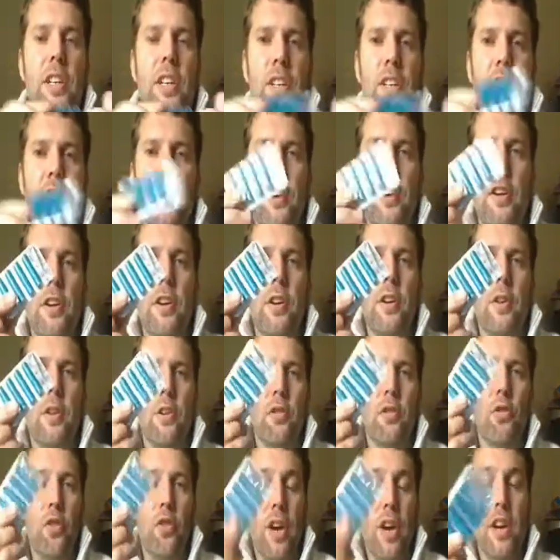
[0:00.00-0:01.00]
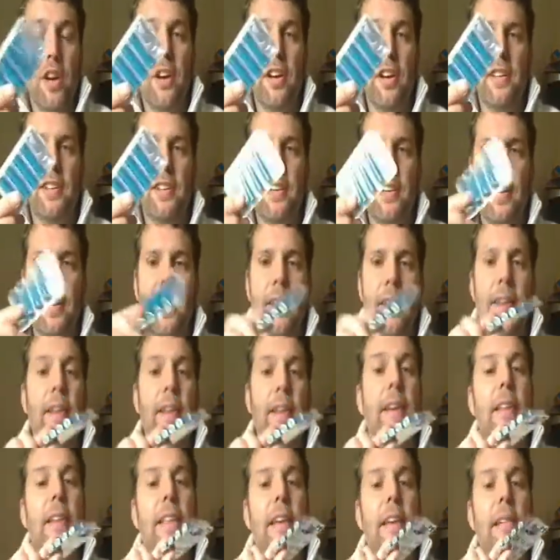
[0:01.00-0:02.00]
So great idea.
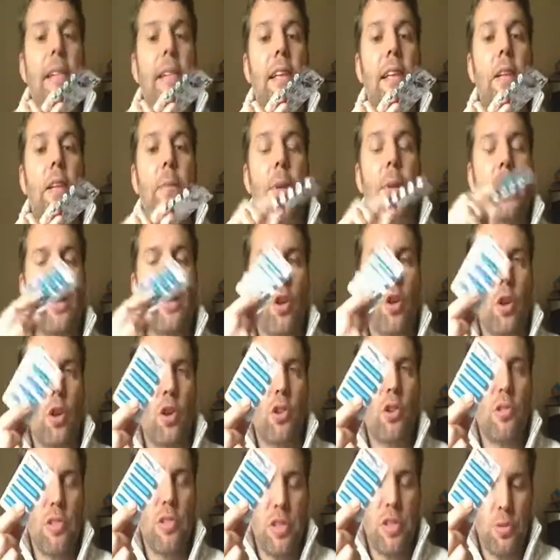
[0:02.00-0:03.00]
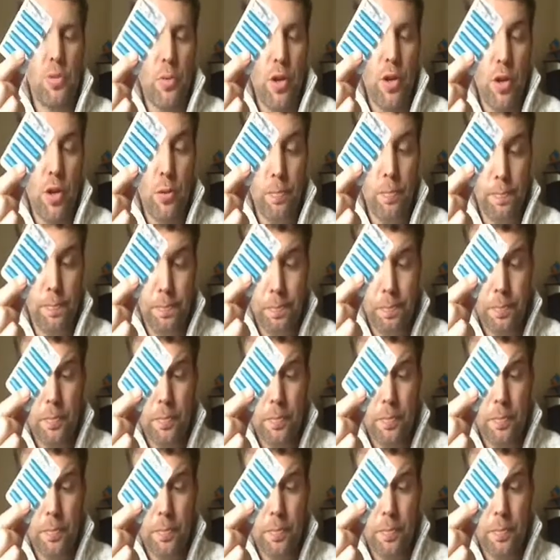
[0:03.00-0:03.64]
They're a little bit longer as well,